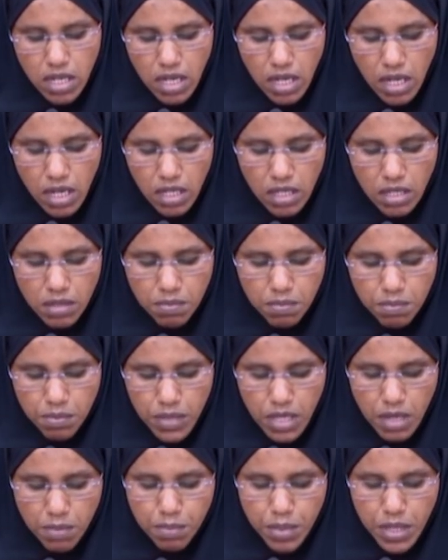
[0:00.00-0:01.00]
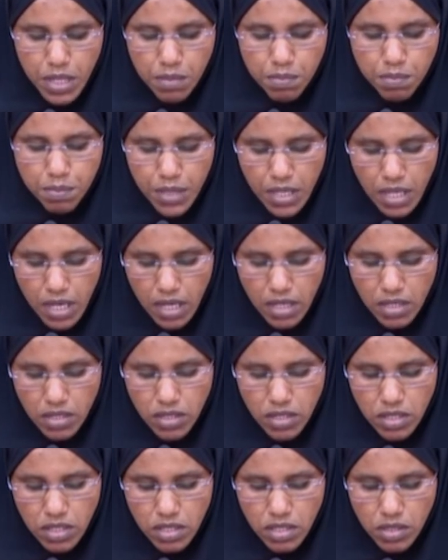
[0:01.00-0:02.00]
in the
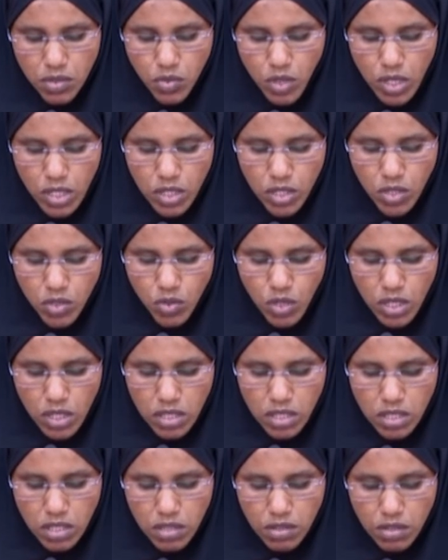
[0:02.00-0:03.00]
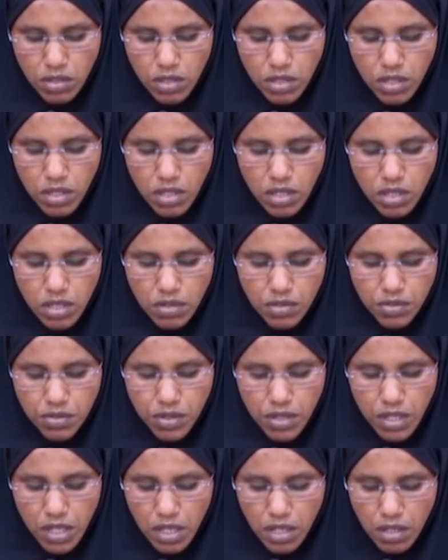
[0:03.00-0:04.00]
PPS
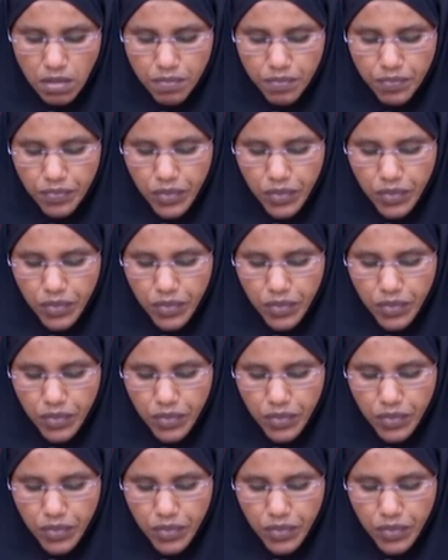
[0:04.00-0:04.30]
2023,